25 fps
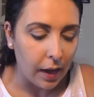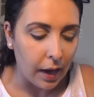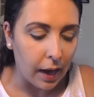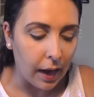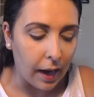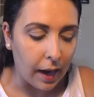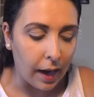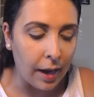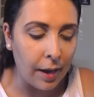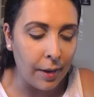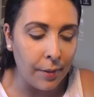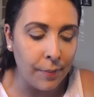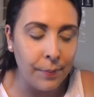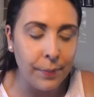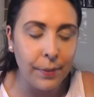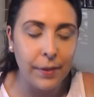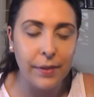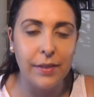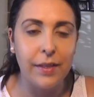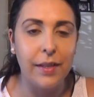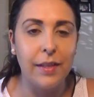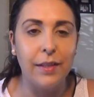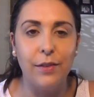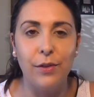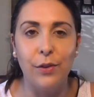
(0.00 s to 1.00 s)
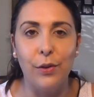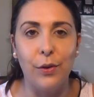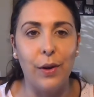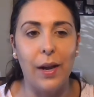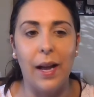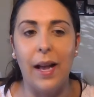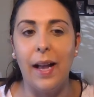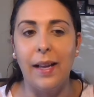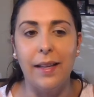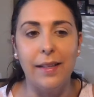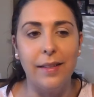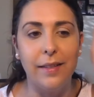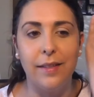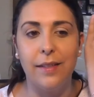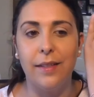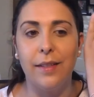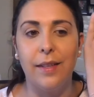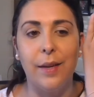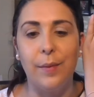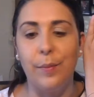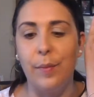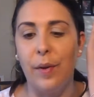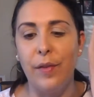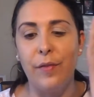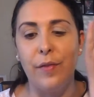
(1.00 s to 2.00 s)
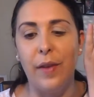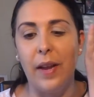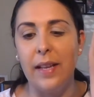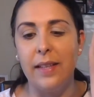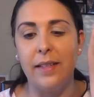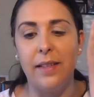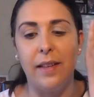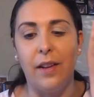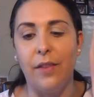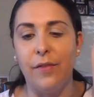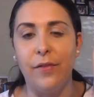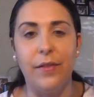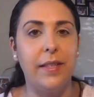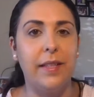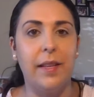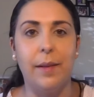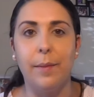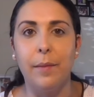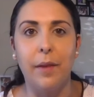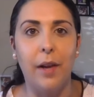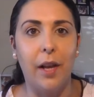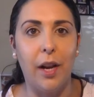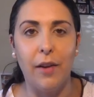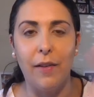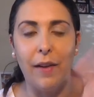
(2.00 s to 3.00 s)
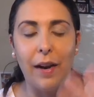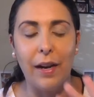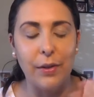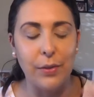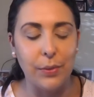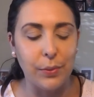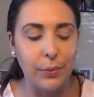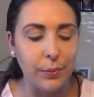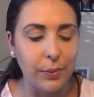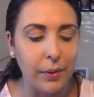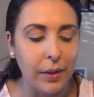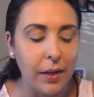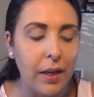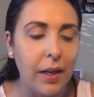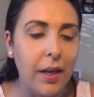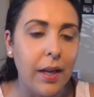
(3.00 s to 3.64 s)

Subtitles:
because your hand and my face aren't the same colour at all.